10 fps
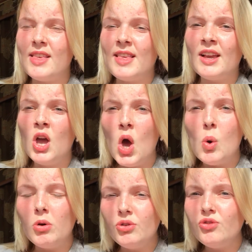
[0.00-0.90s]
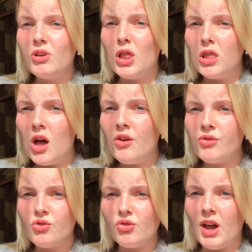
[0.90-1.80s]
It's like we're under a lot of
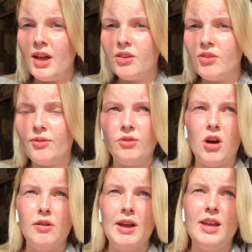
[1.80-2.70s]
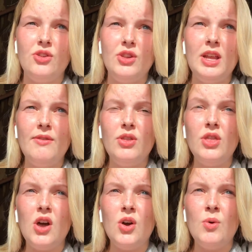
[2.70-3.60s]
stress for our age, and even
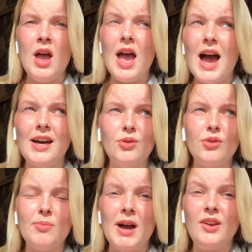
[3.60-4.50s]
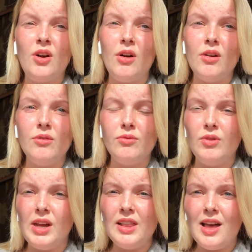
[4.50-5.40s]
though adults might not
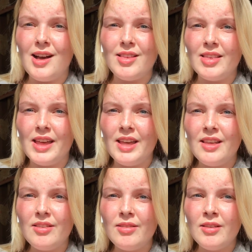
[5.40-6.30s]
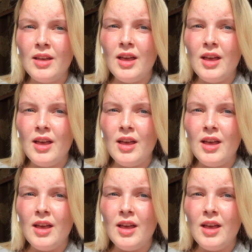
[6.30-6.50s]
realise this,